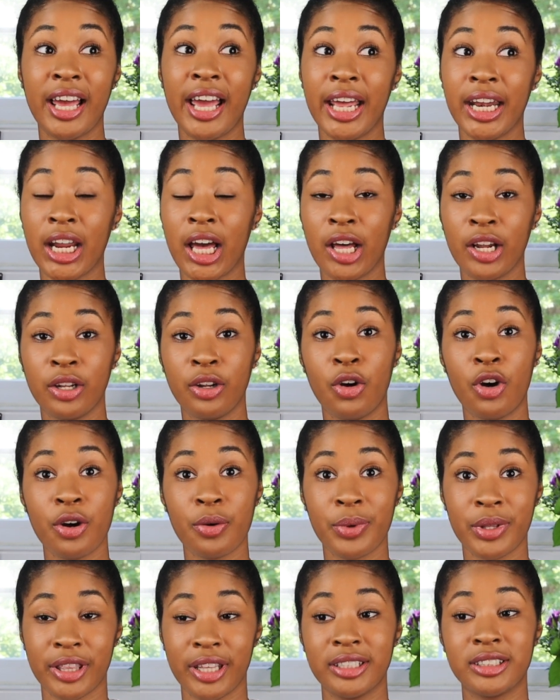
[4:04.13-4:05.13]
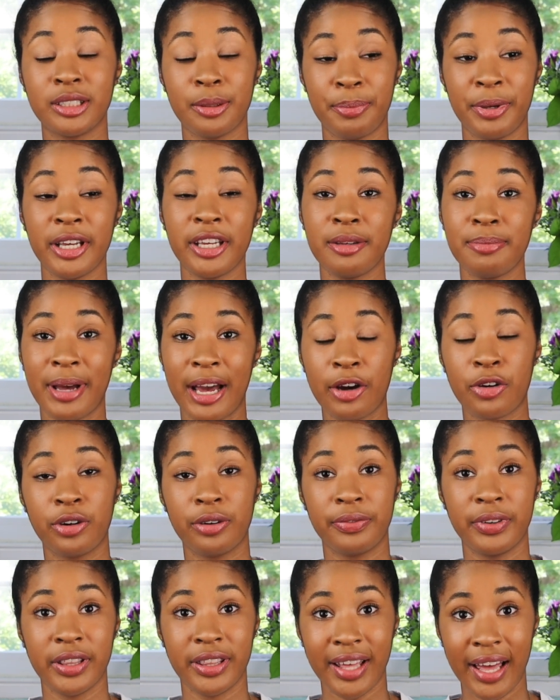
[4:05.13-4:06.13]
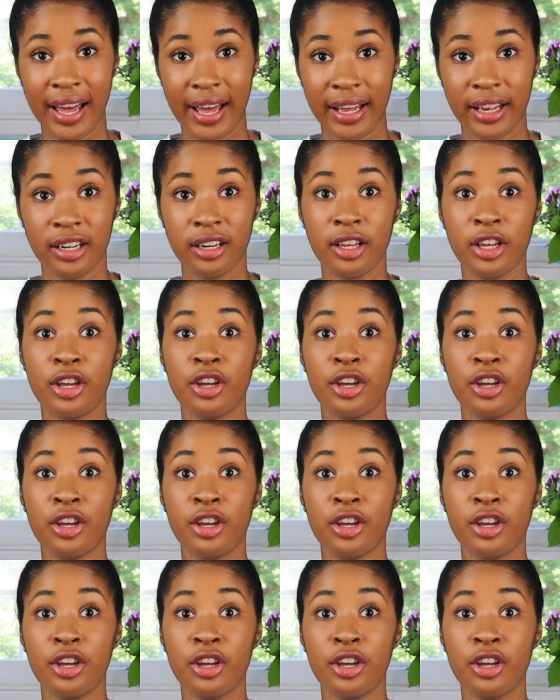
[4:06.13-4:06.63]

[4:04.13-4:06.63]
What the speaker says: And to piggyback off of that,